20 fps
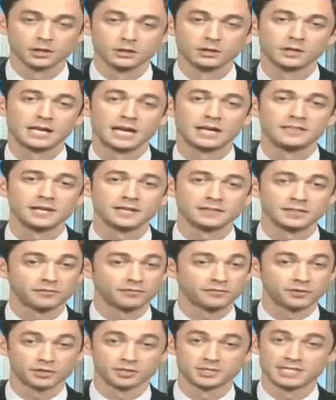Look, I think
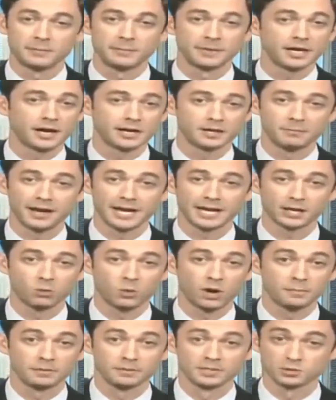that for semi-automatic
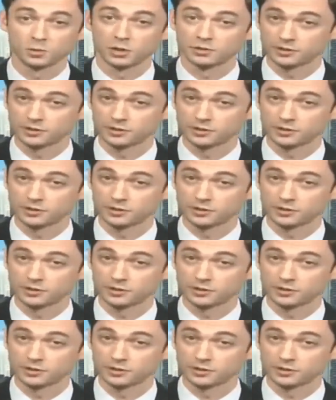weapons,